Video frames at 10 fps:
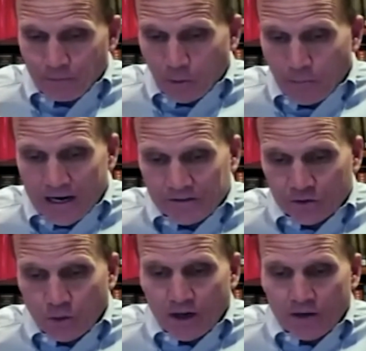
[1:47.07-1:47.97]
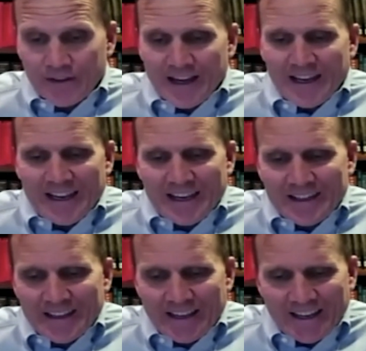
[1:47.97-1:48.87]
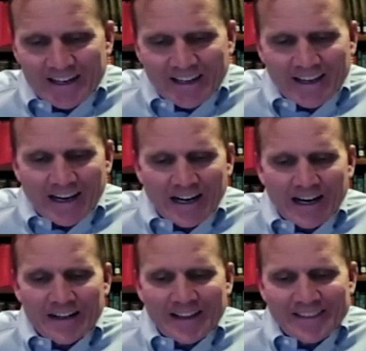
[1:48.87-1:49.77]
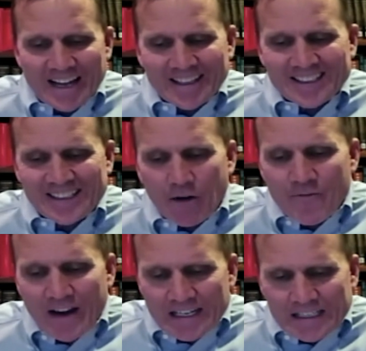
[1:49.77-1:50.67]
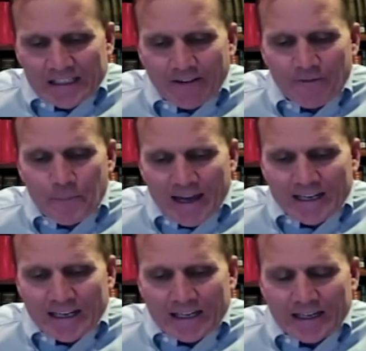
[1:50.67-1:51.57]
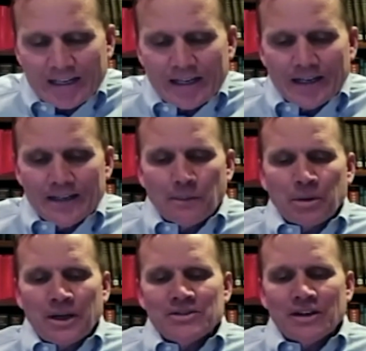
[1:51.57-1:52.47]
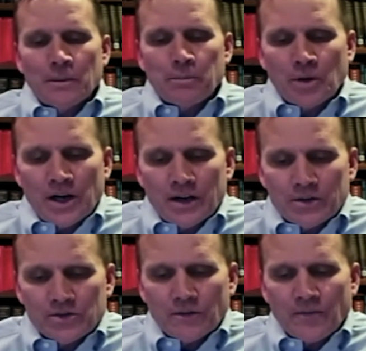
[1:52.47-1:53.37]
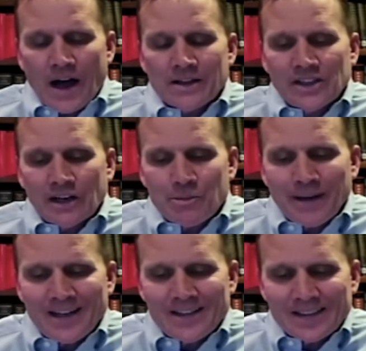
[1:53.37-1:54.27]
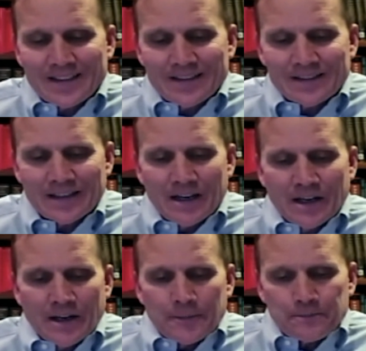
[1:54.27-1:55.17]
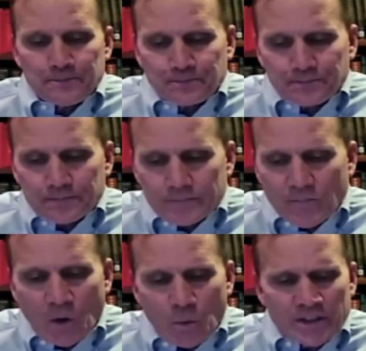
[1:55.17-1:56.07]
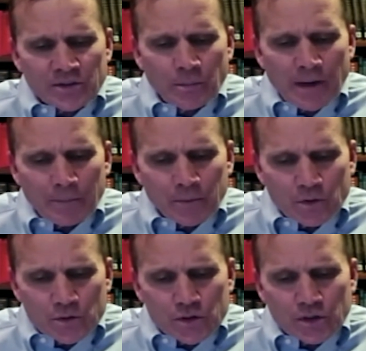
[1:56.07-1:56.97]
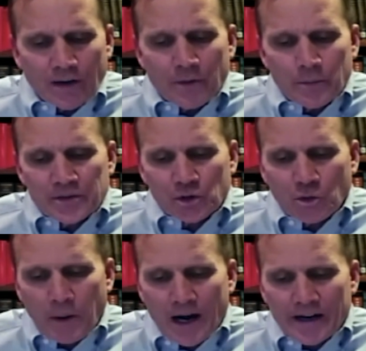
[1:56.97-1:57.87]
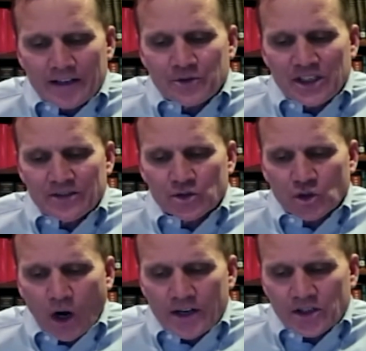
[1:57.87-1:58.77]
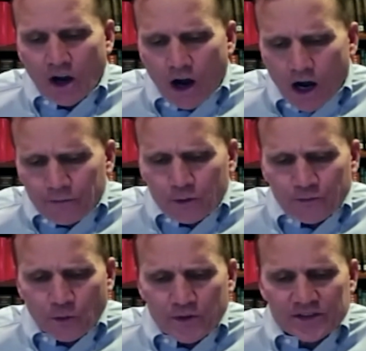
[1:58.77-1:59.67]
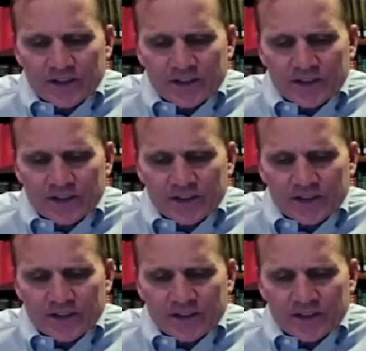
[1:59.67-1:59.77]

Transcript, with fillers: Pope Pius XII, that the salvation of many depends on the prayers, voluntary penances, which the members of the mystical body of Jesus Christ offer for this